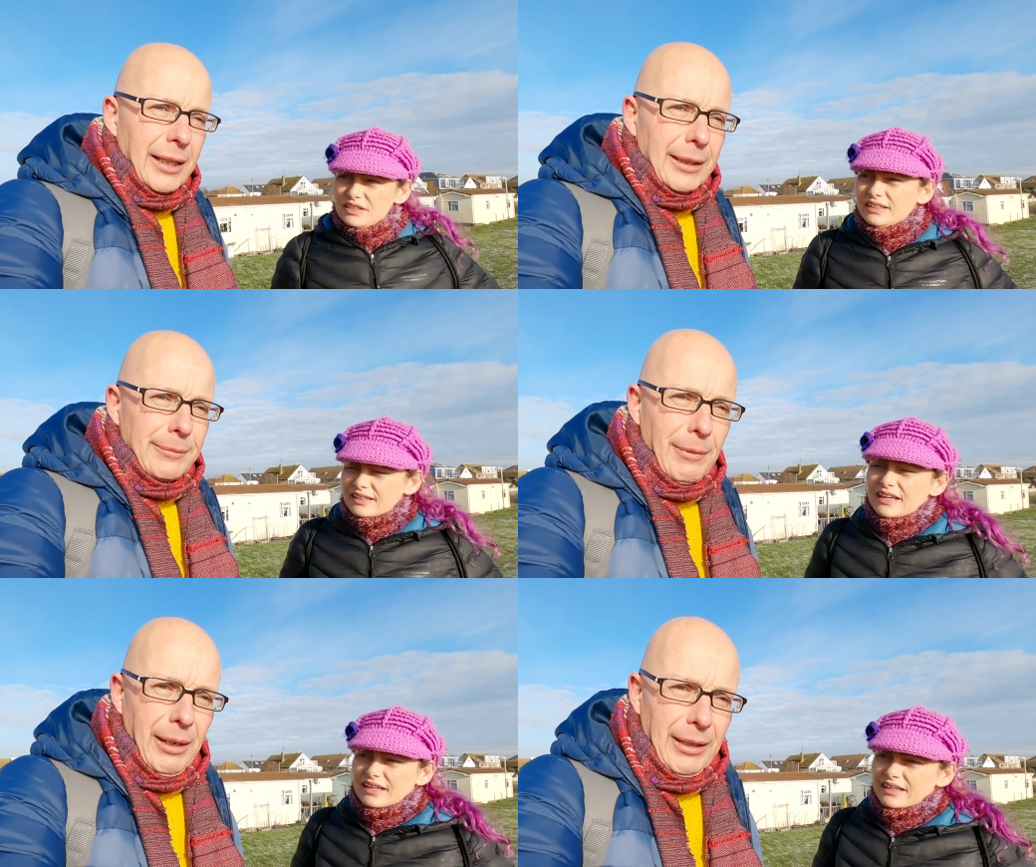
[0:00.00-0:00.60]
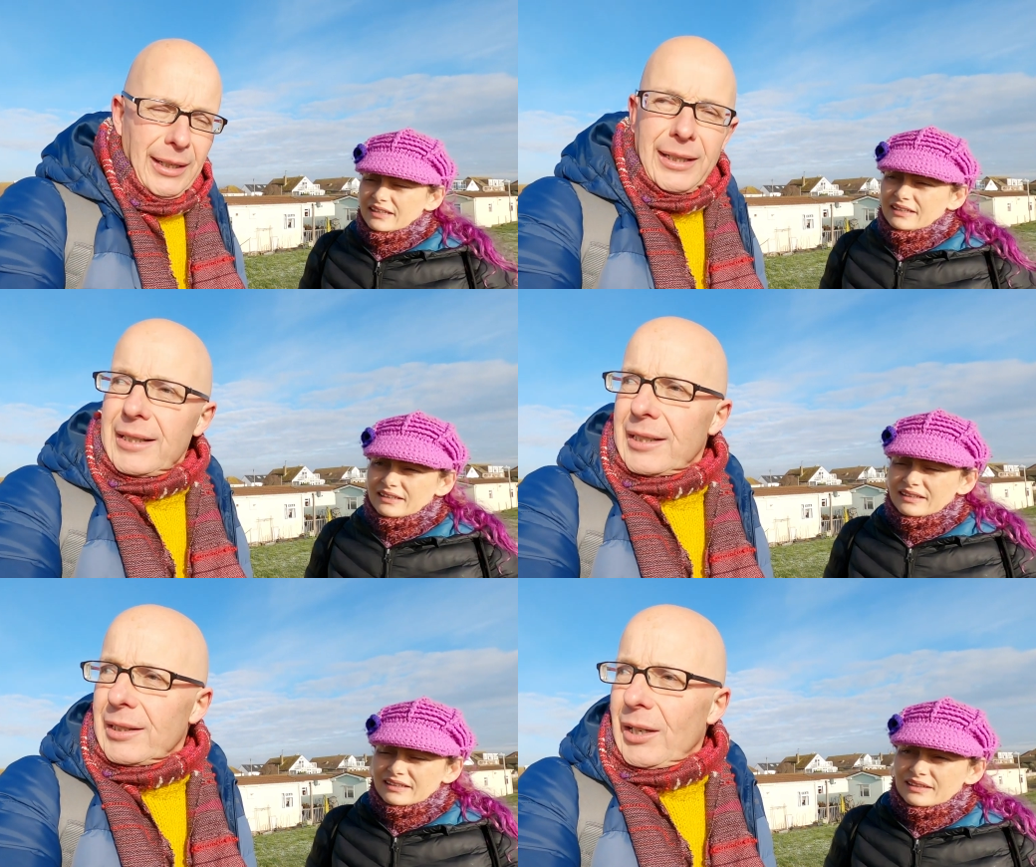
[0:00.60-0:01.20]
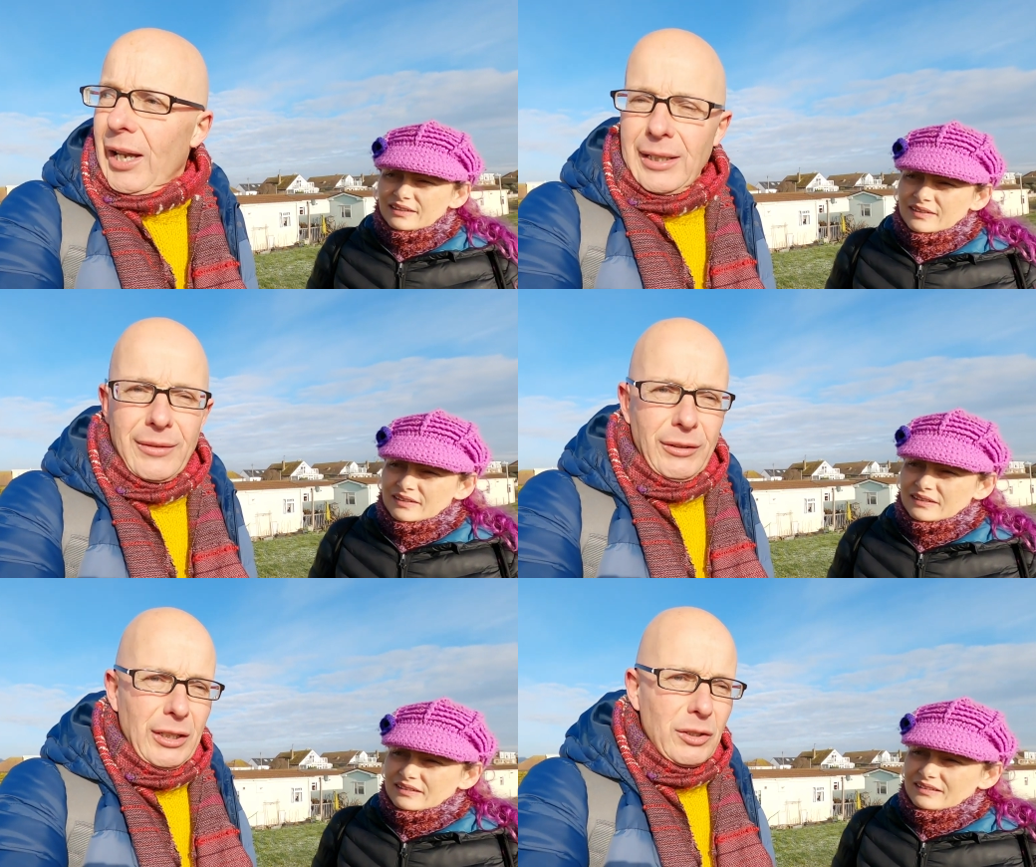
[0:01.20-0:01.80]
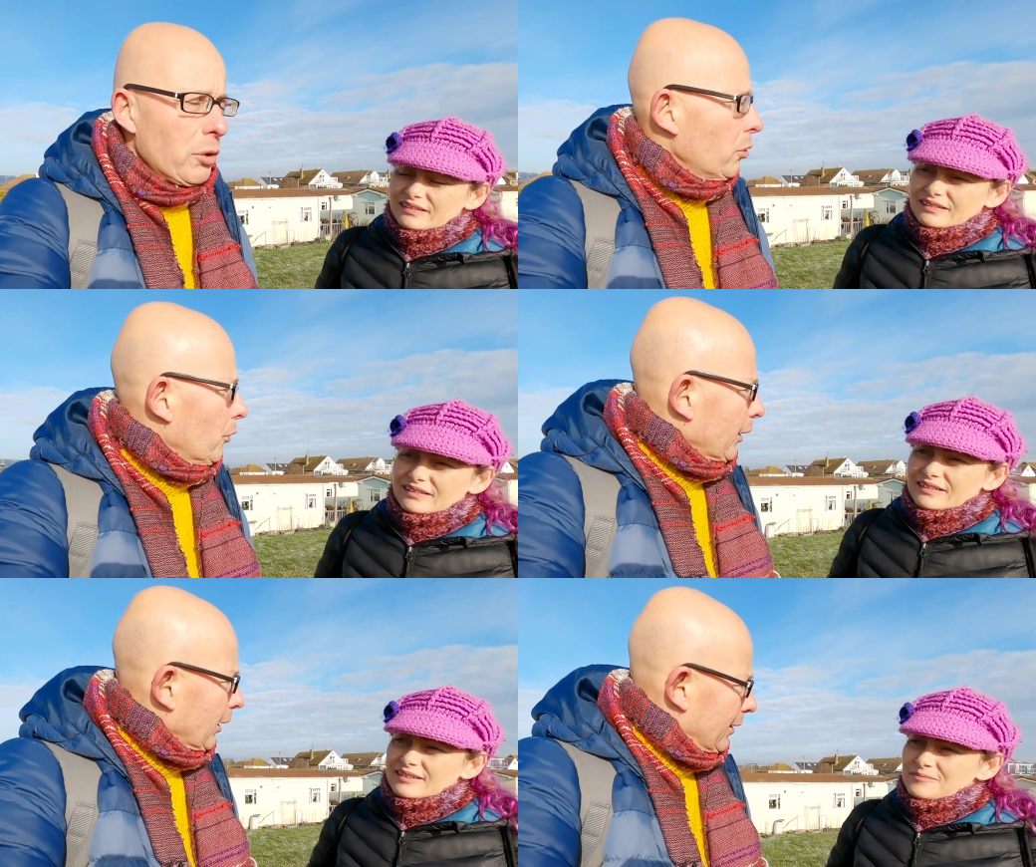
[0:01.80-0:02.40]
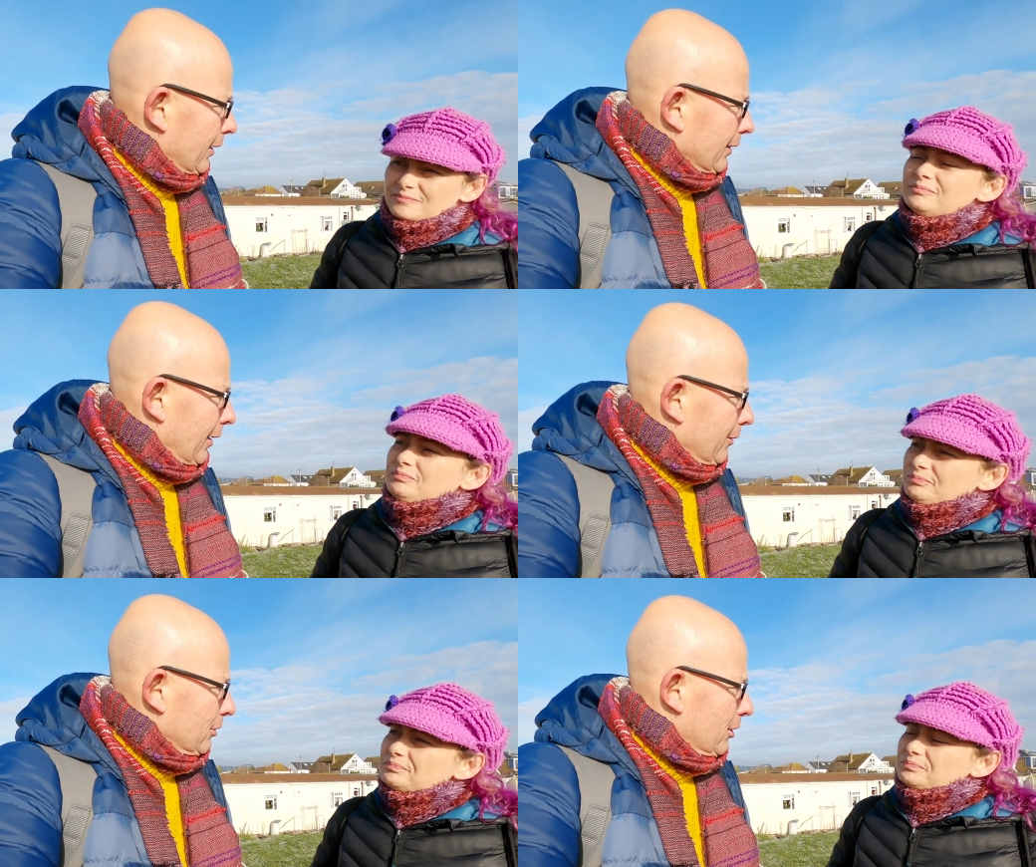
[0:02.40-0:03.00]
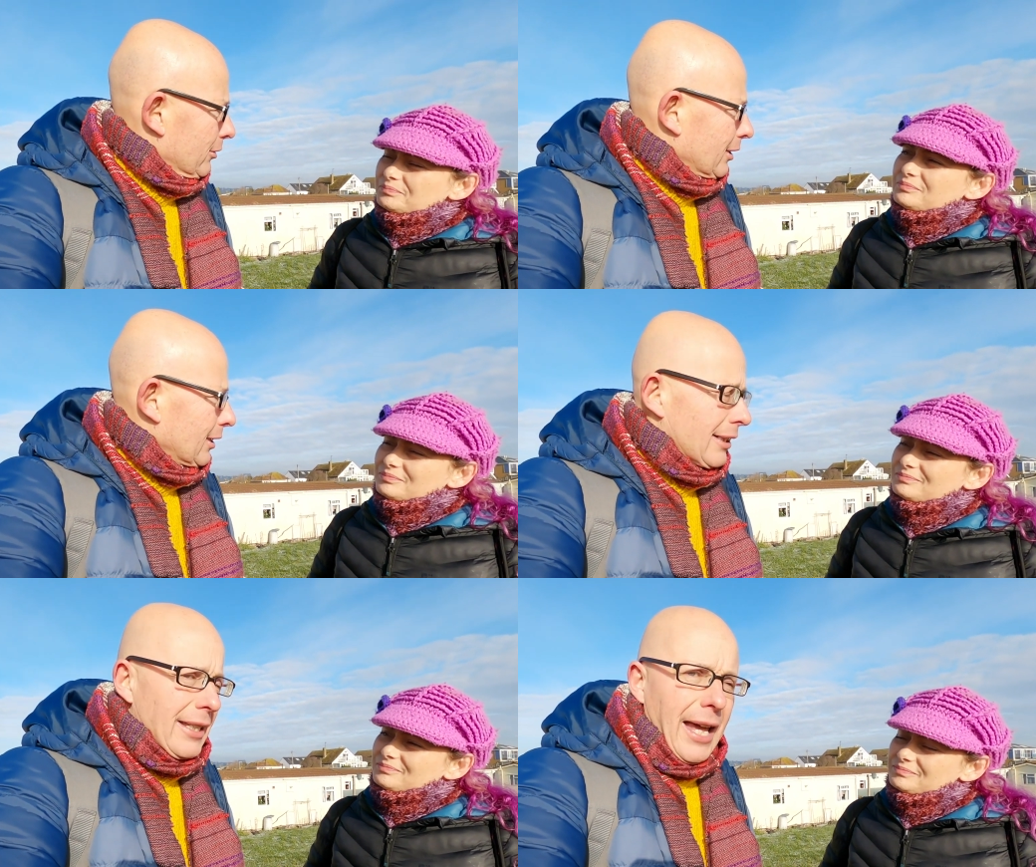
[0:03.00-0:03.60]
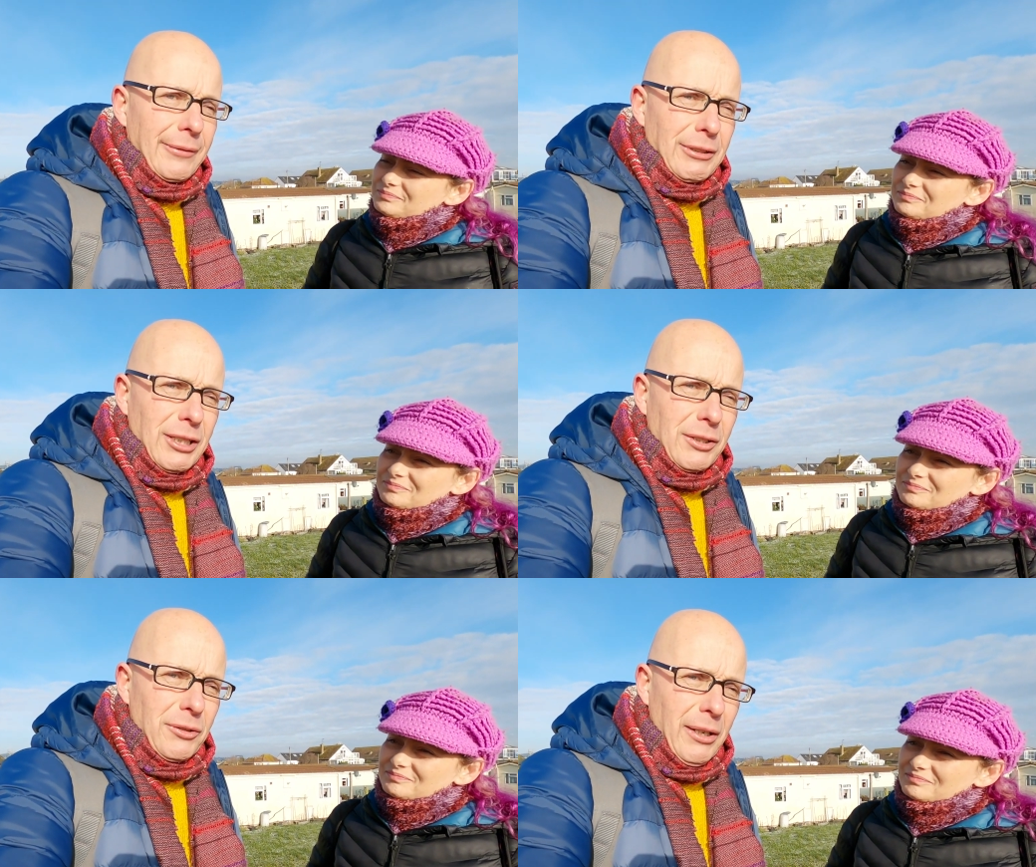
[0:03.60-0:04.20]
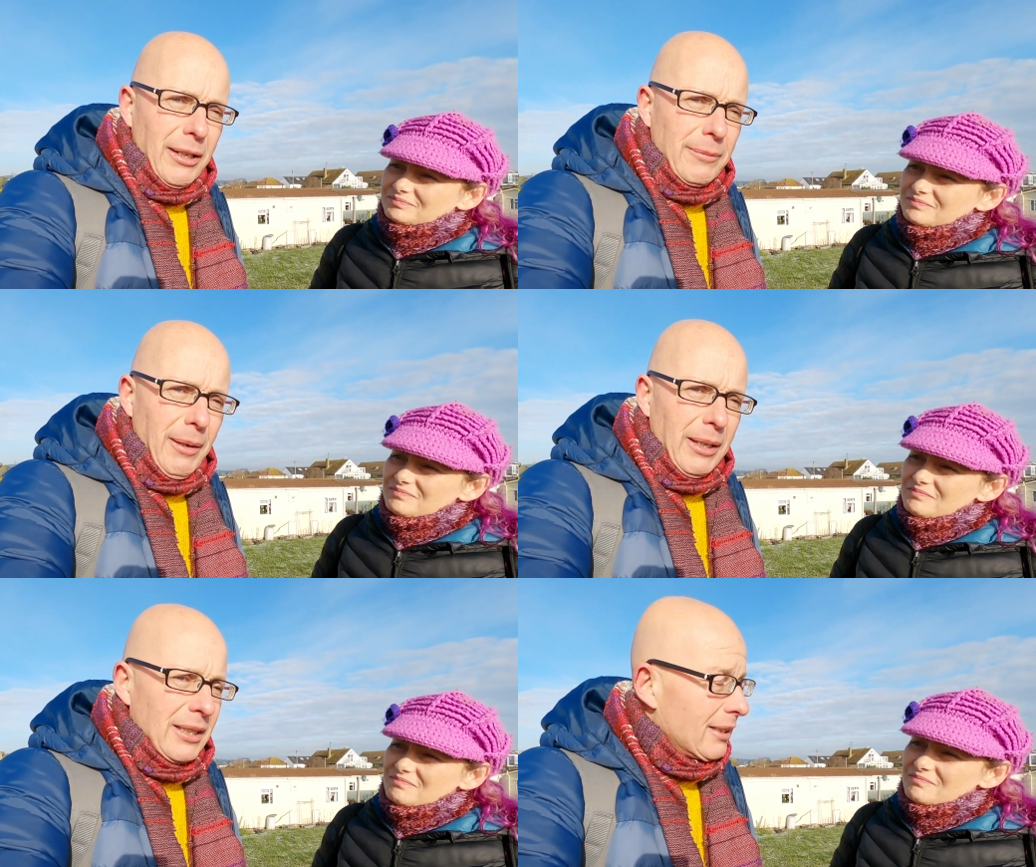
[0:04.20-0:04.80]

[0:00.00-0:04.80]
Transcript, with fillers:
Speaker 1: Um, yeah. And it's uh, and even in Goring, I think they were doing that, which is quite amazing.